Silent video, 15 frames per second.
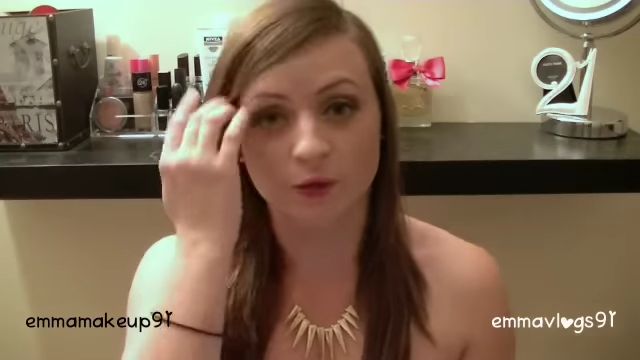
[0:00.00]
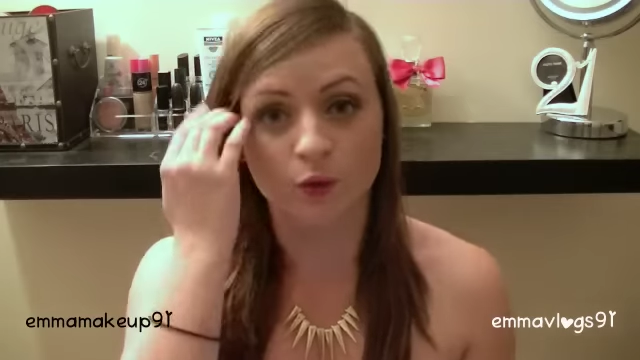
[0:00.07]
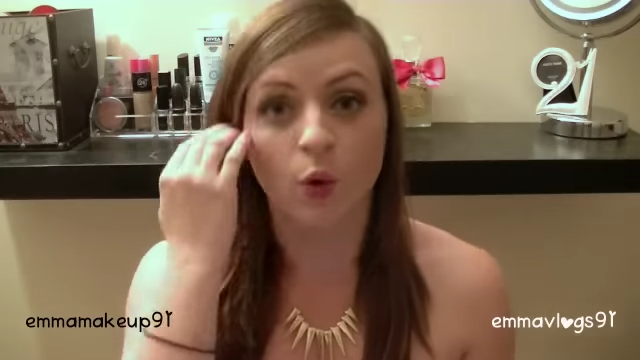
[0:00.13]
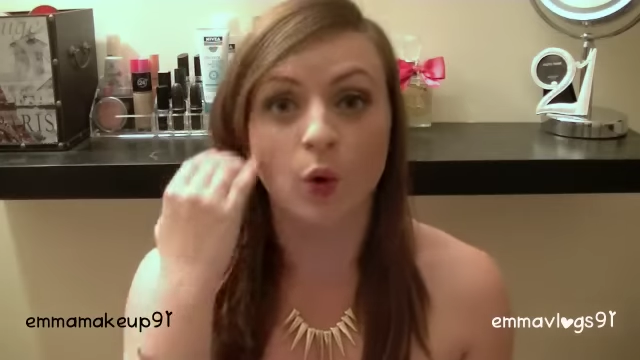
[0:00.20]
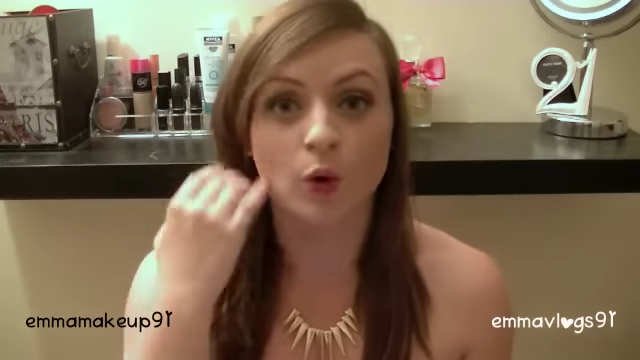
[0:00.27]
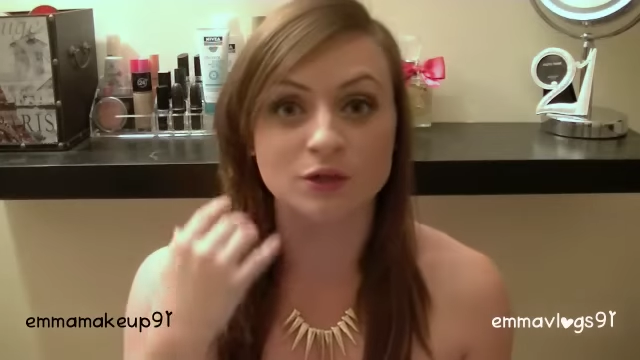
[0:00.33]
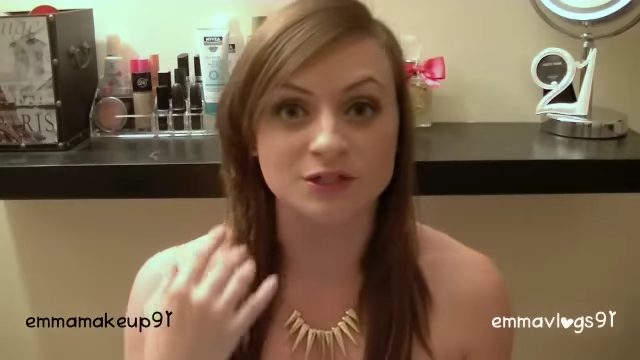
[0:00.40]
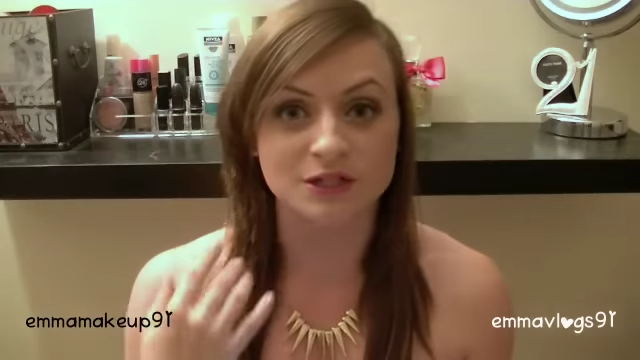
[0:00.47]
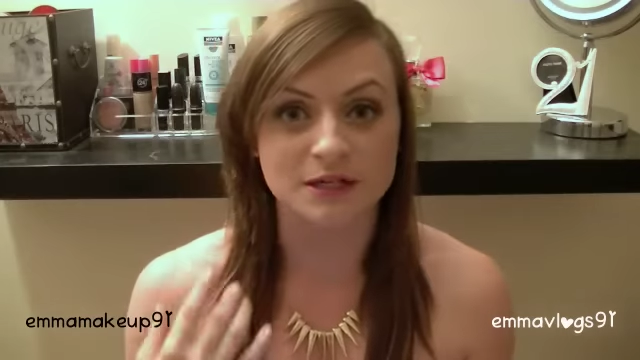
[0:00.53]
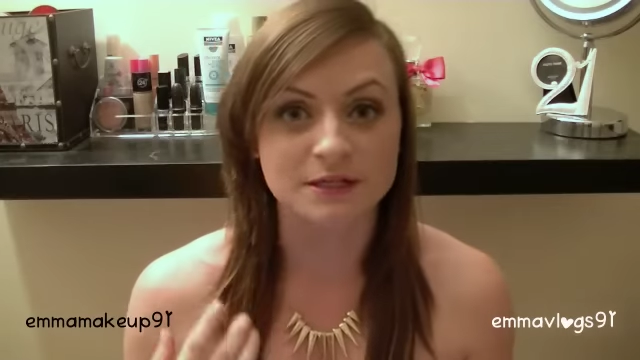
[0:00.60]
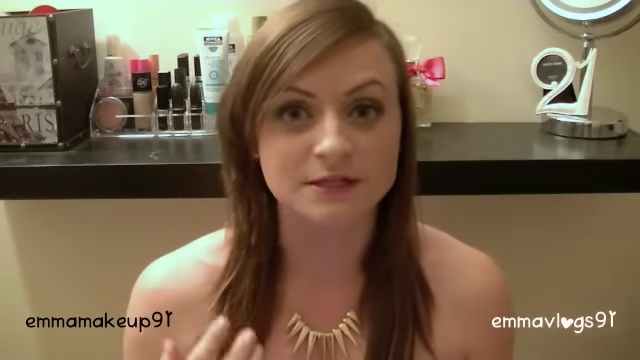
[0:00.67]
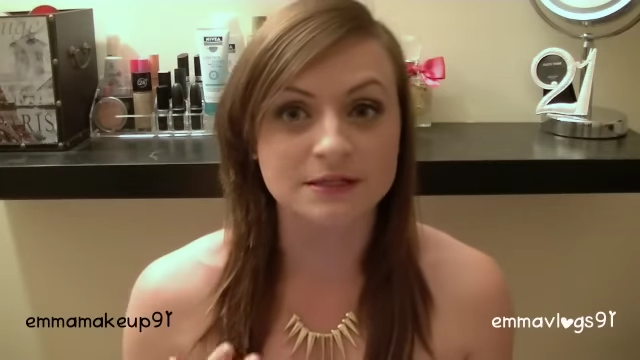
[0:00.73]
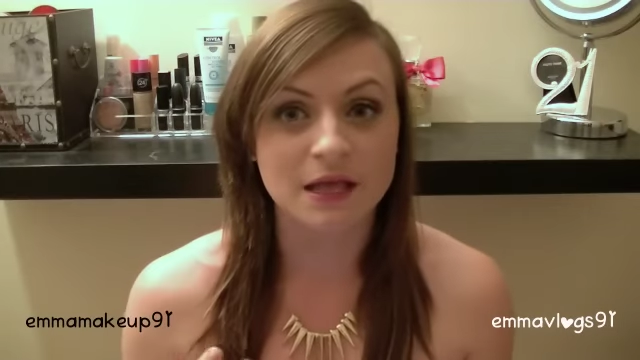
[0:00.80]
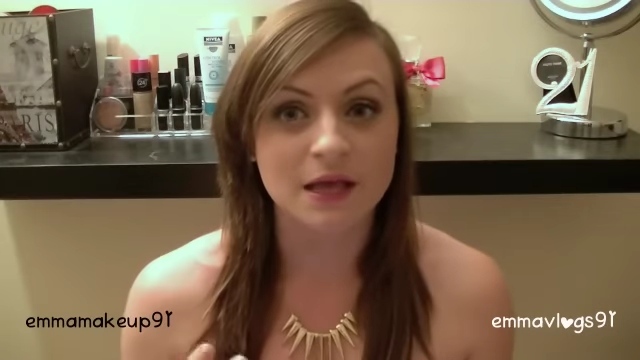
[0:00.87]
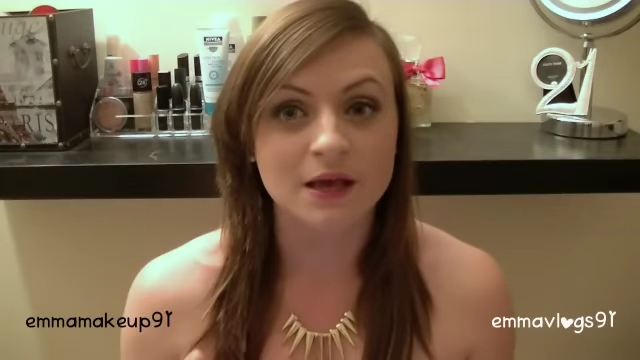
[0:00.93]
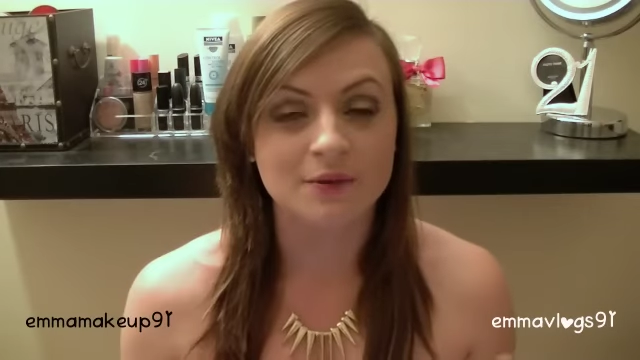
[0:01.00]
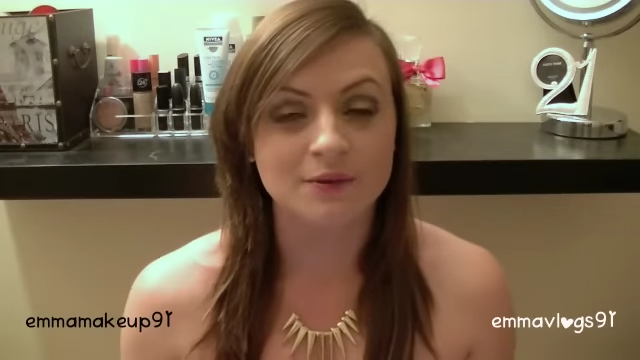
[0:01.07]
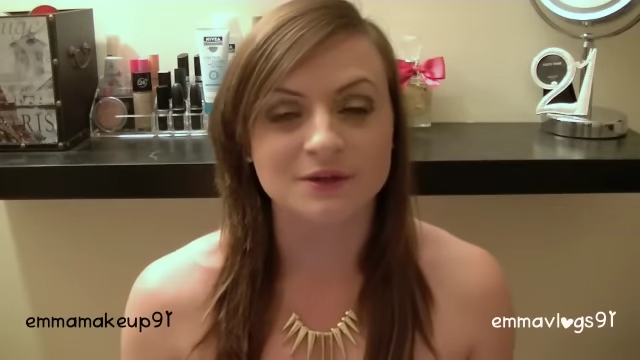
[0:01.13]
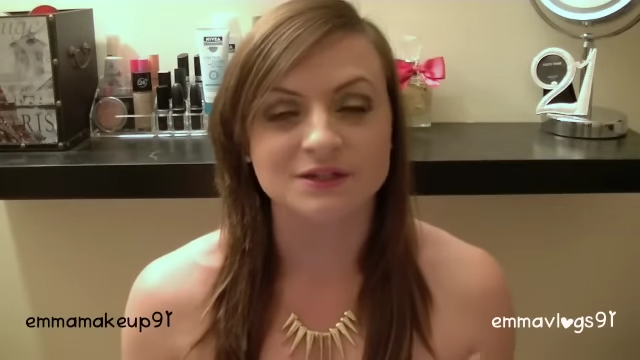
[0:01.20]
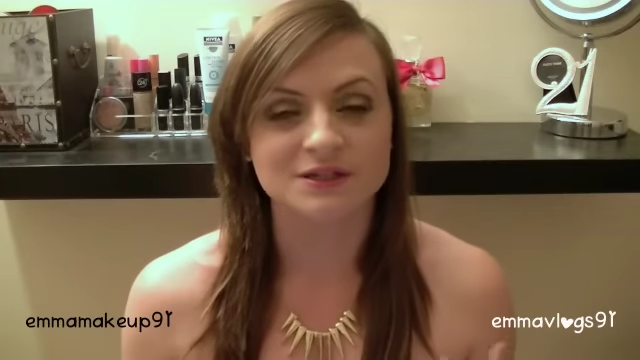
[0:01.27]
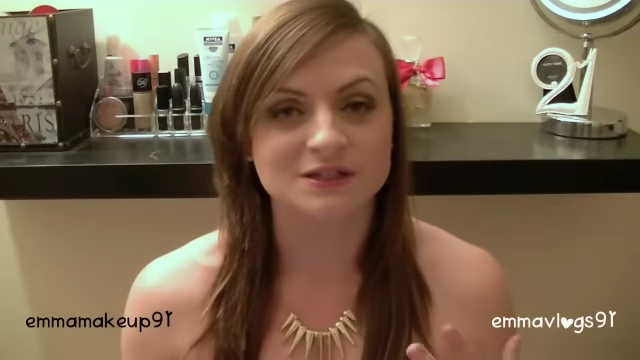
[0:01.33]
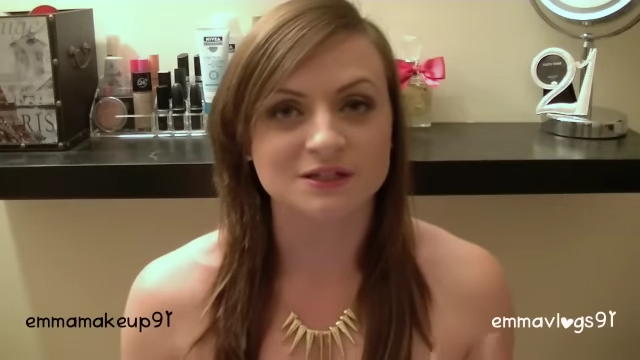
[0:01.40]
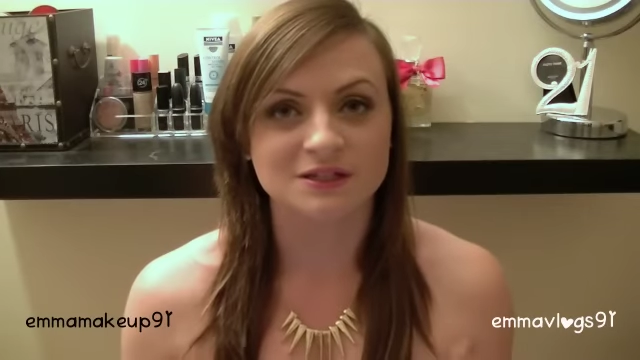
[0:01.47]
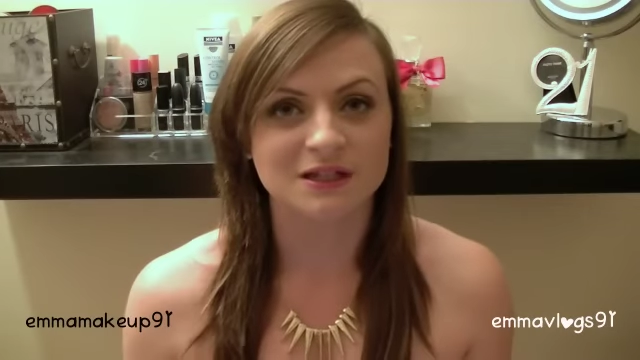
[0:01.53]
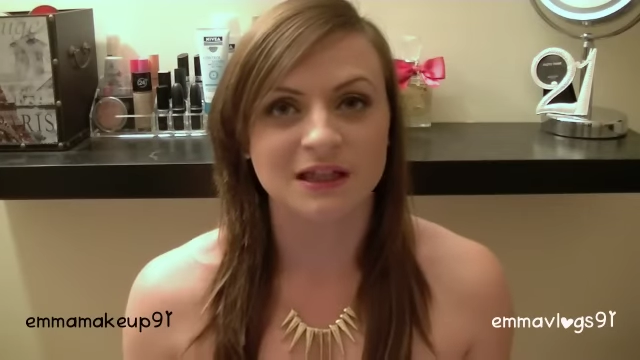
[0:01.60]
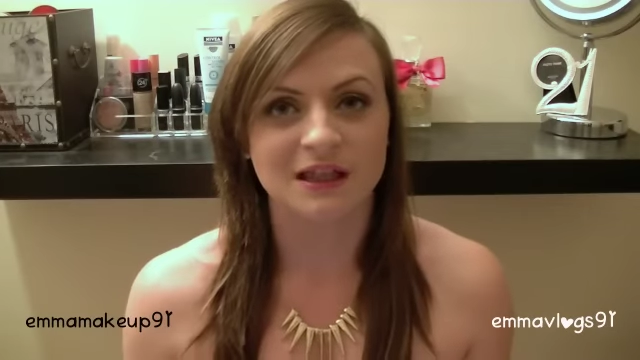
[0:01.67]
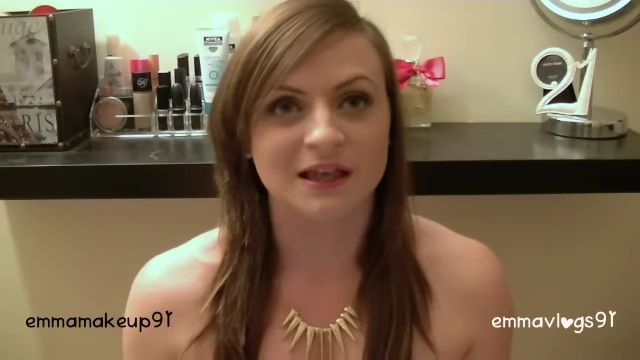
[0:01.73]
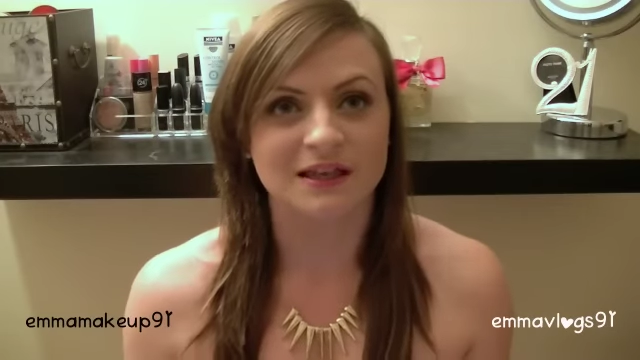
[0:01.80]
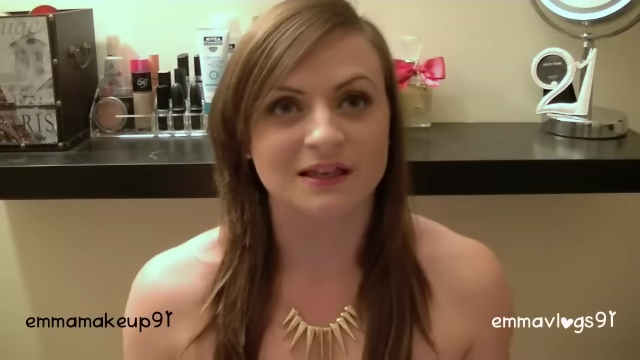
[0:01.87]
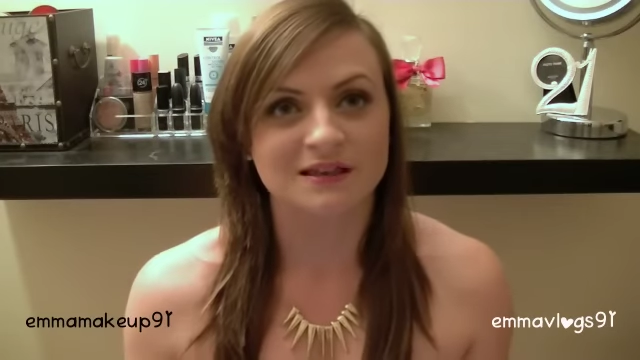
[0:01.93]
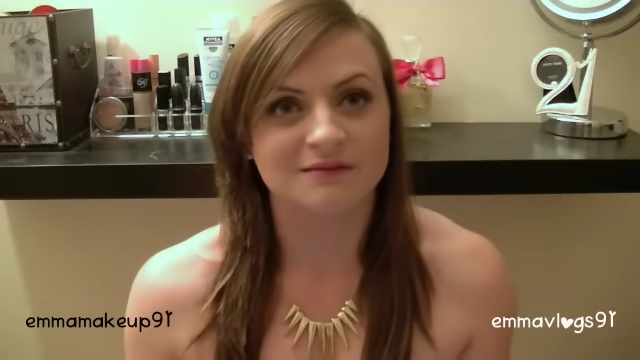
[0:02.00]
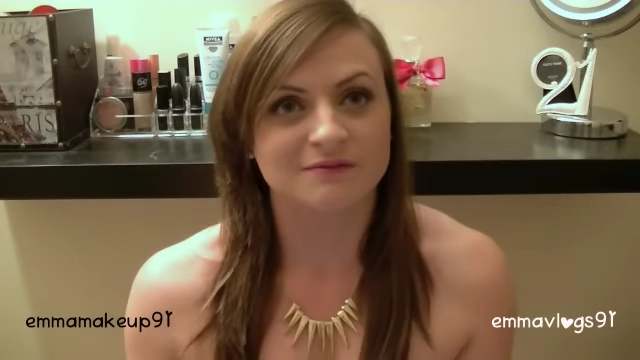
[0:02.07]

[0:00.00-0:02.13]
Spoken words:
gorgeous, which, like,